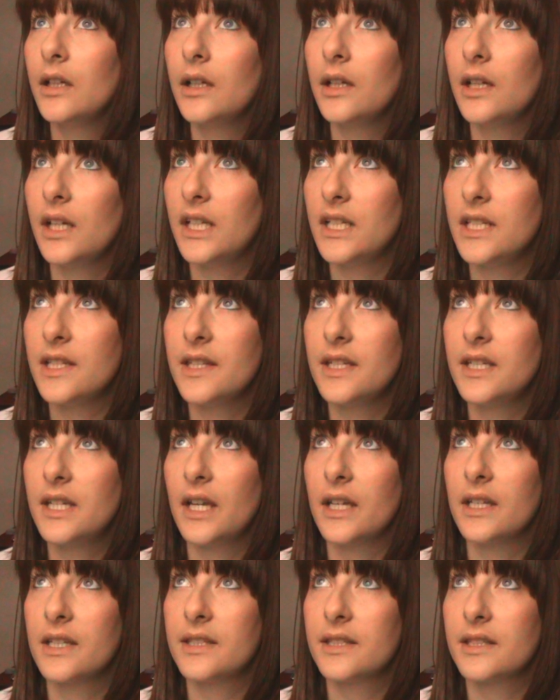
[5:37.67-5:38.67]
he did the
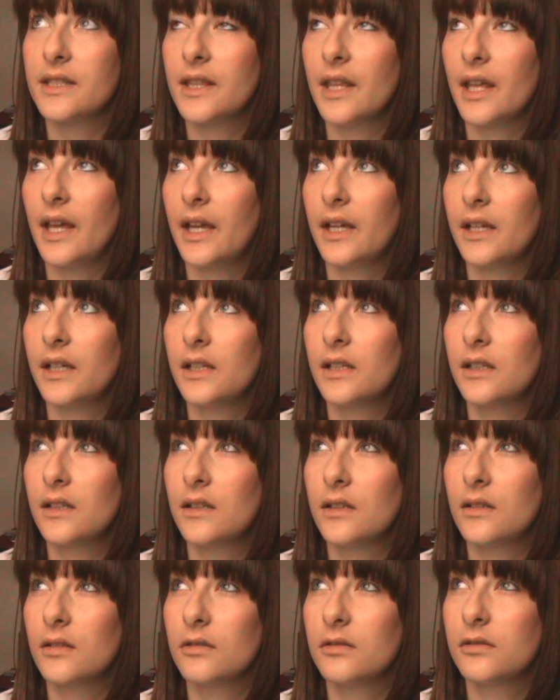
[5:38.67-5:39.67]
test like
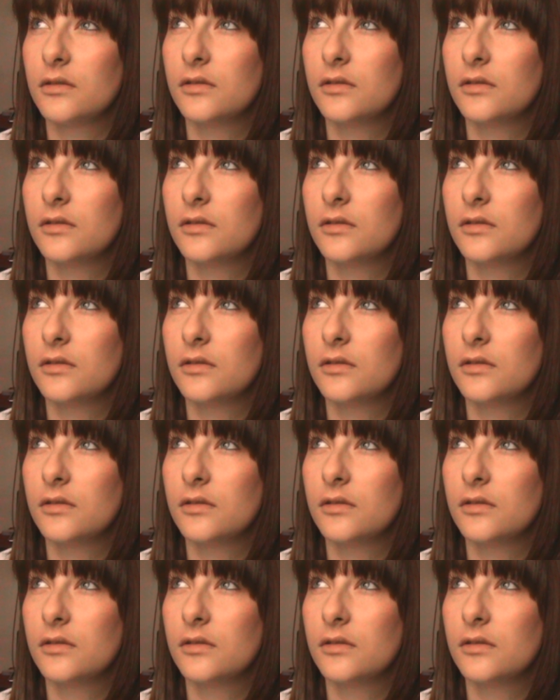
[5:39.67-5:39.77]
3